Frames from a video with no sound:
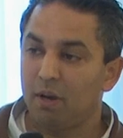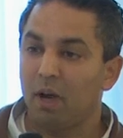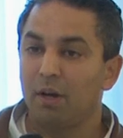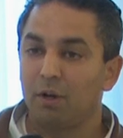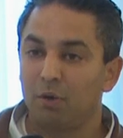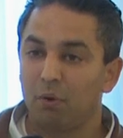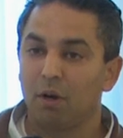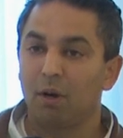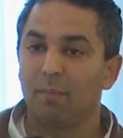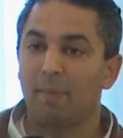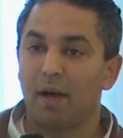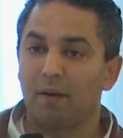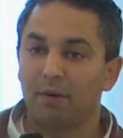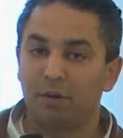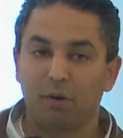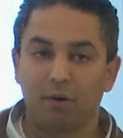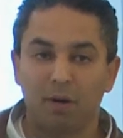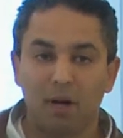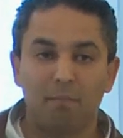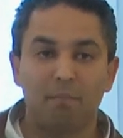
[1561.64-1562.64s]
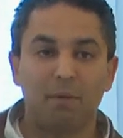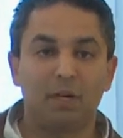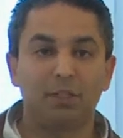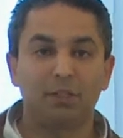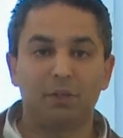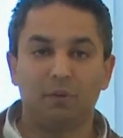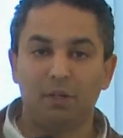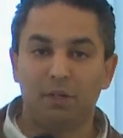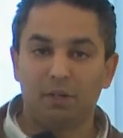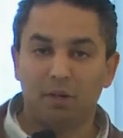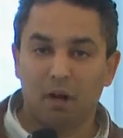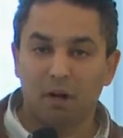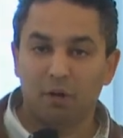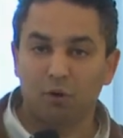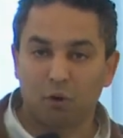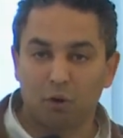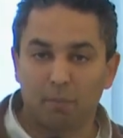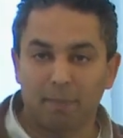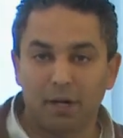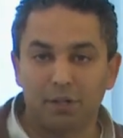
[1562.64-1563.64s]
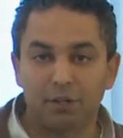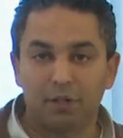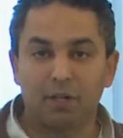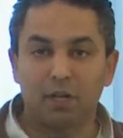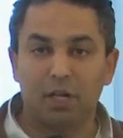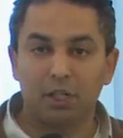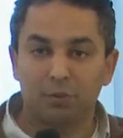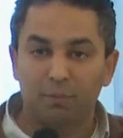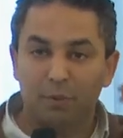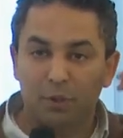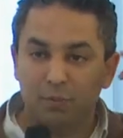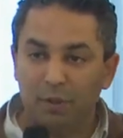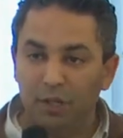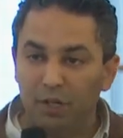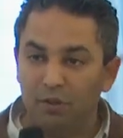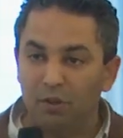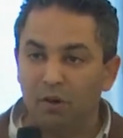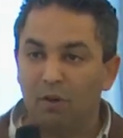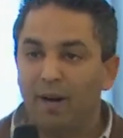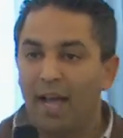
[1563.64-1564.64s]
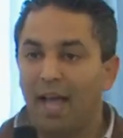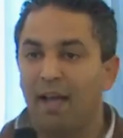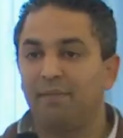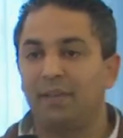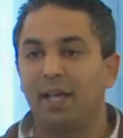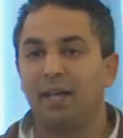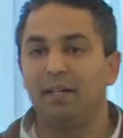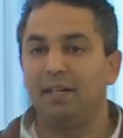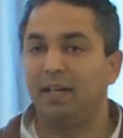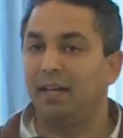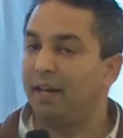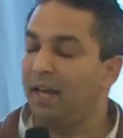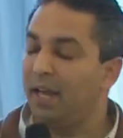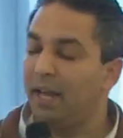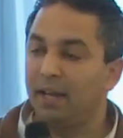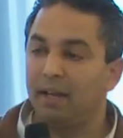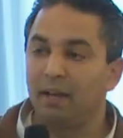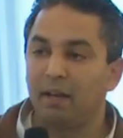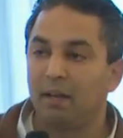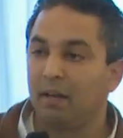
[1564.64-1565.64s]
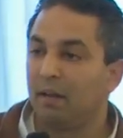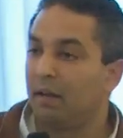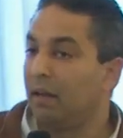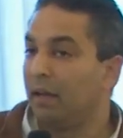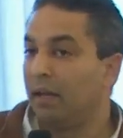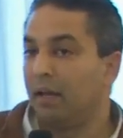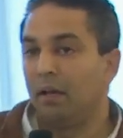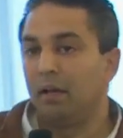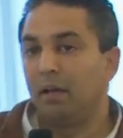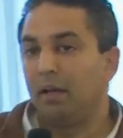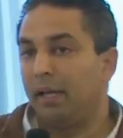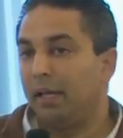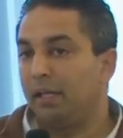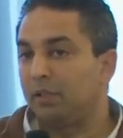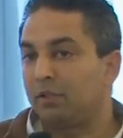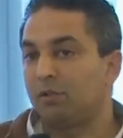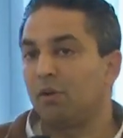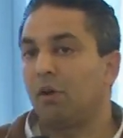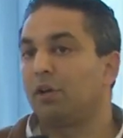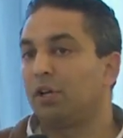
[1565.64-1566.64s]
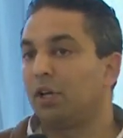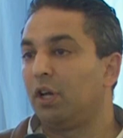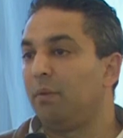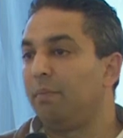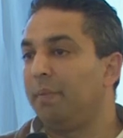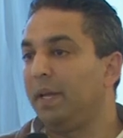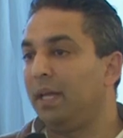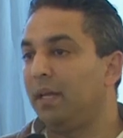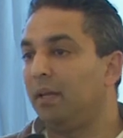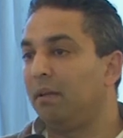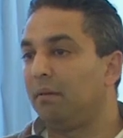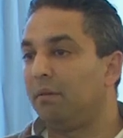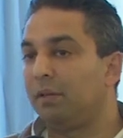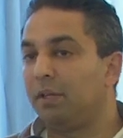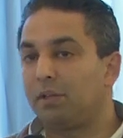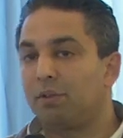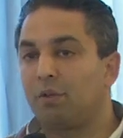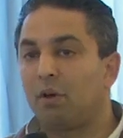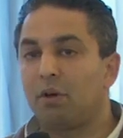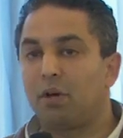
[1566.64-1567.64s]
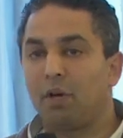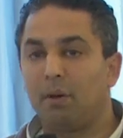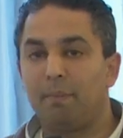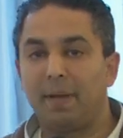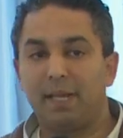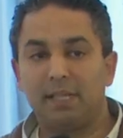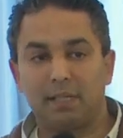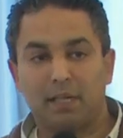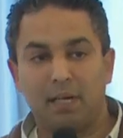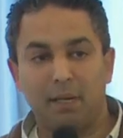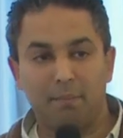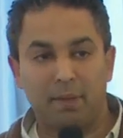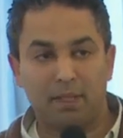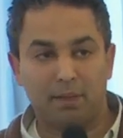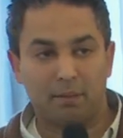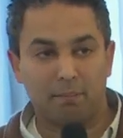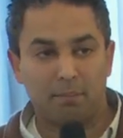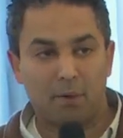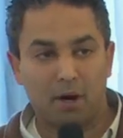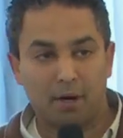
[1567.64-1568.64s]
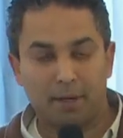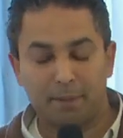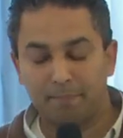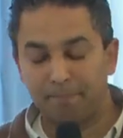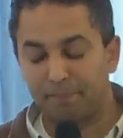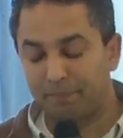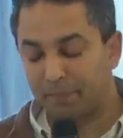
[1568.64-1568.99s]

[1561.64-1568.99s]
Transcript: can't talk about your numbers and you can't talk about your customers, when you don't have that DNA, it's not going to basically meet the mark.